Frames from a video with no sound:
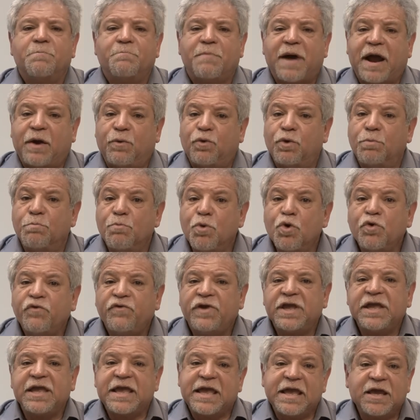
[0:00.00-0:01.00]
by
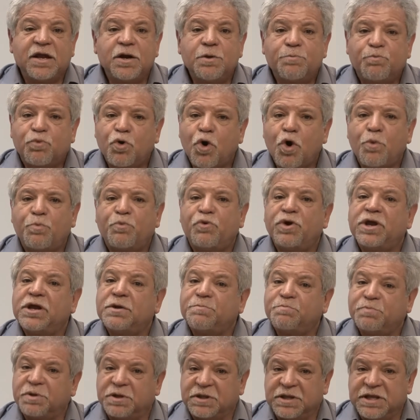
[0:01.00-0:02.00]
removing
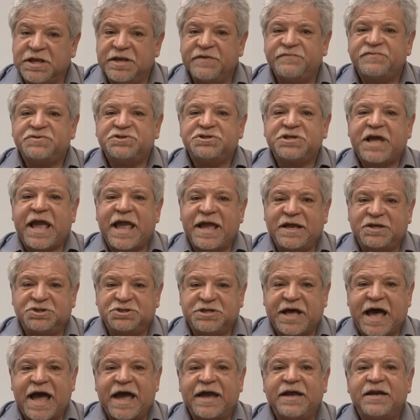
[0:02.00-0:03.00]
inappropriate beliefs,
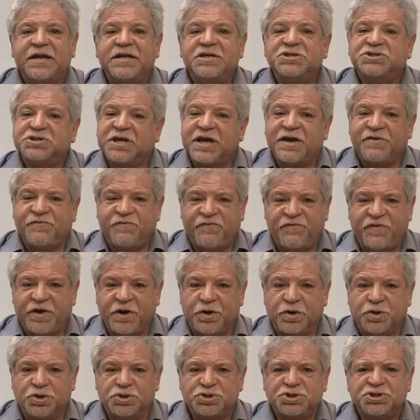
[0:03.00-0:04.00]
anxieties, and
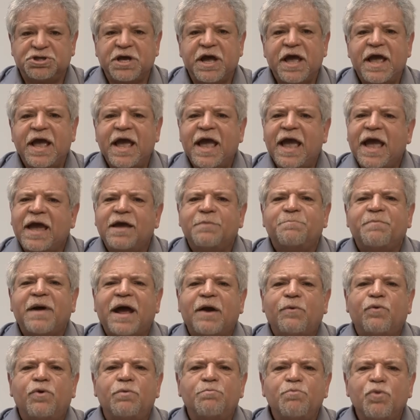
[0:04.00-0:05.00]
fears, and by
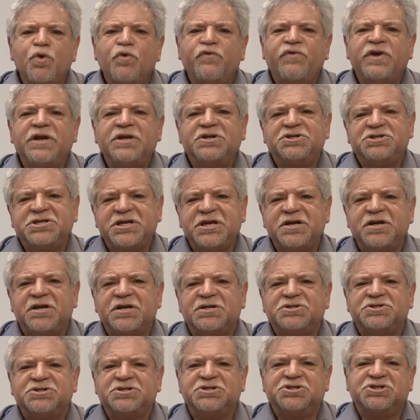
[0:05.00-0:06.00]
removing
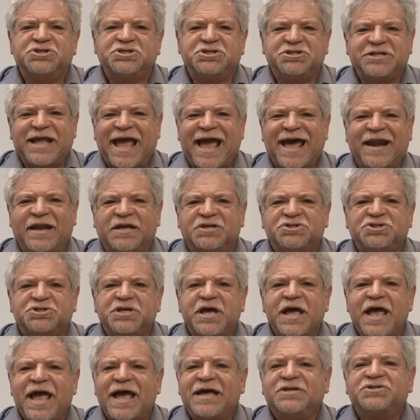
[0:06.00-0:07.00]
tinnitus's status
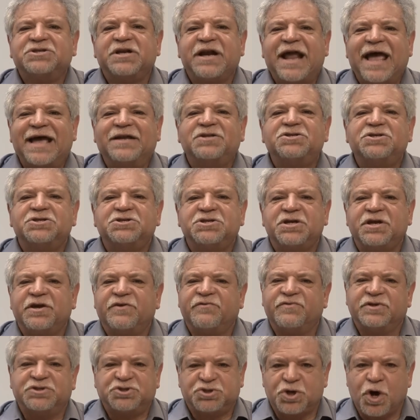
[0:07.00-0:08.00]
as an entity
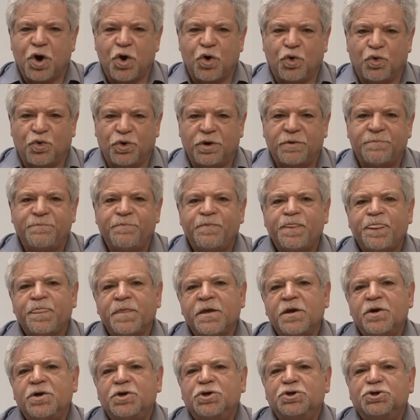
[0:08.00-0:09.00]
of its own.
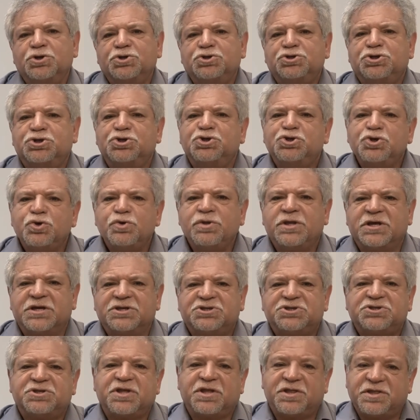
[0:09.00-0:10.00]
To do
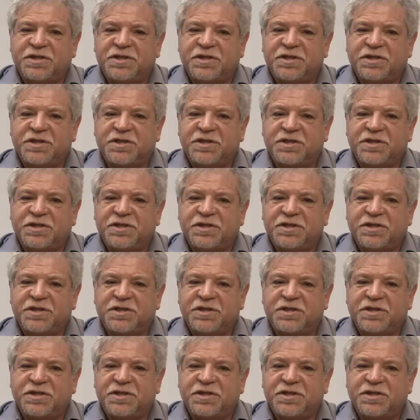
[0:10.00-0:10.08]
this, the